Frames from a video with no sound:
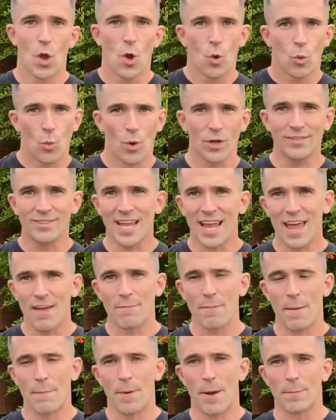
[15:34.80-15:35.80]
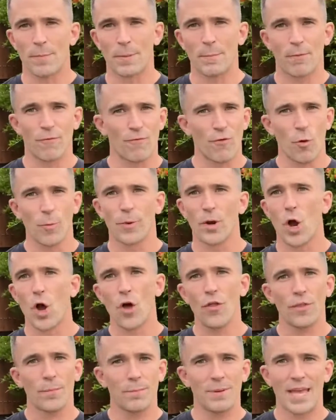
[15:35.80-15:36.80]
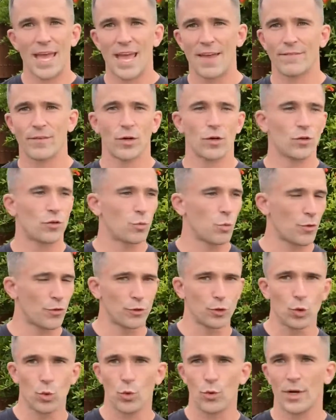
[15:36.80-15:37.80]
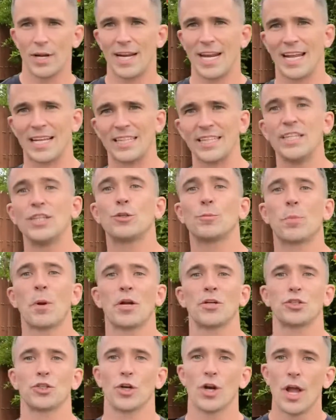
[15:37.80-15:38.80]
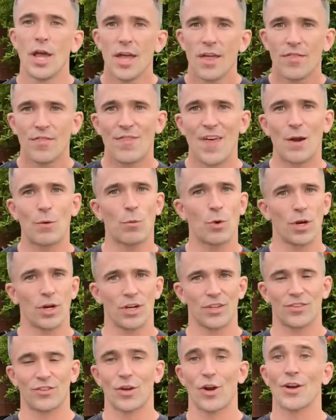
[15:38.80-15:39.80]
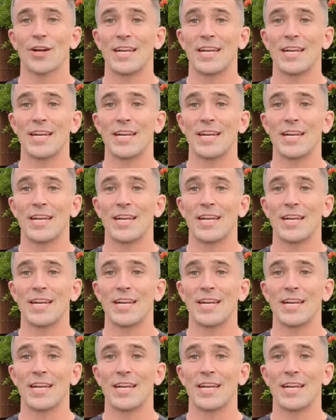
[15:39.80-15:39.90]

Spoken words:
Once I have my puppy performing all the behaviors with luring and leash pressure, then we're gonna start